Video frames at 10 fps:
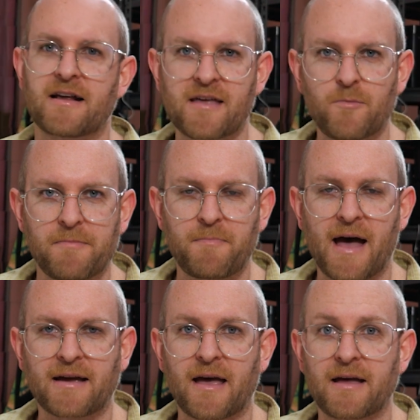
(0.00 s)
I then went
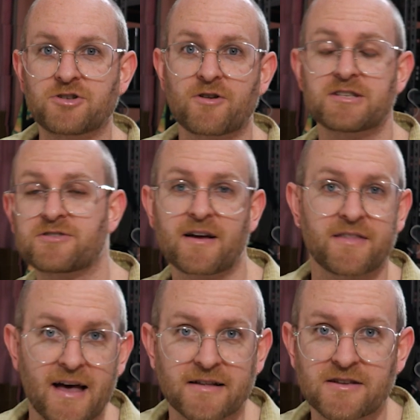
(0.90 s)
back and traced around
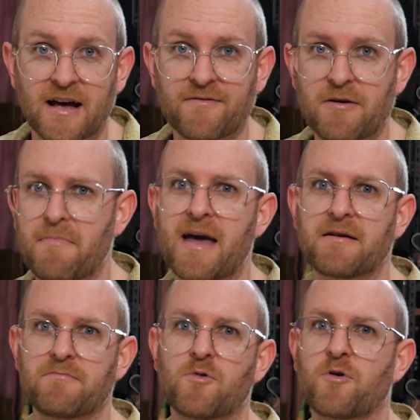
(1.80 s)
the outside of it, made
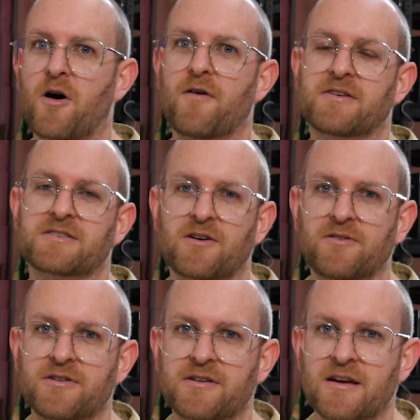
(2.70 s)
it more of a
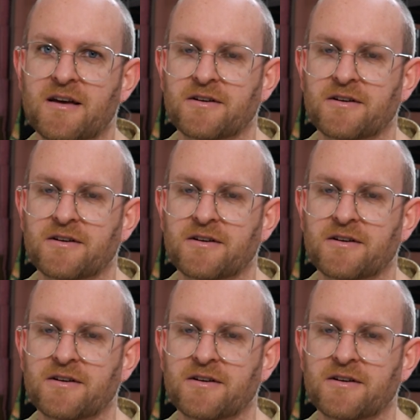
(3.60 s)
solid